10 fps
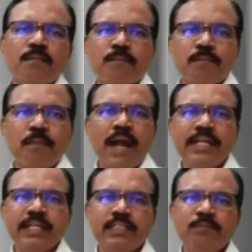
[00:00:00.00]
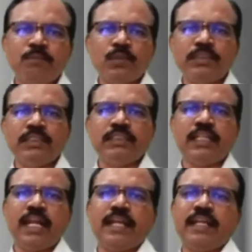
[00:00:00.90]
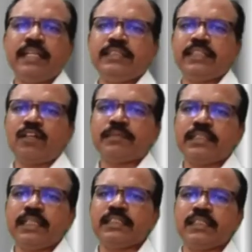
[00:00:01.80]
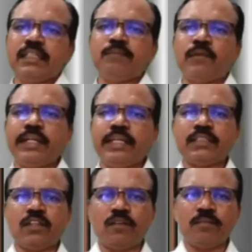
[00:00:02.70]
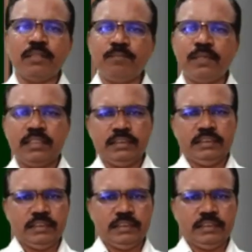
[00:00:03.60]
Find the position and nature of stationary points of the function.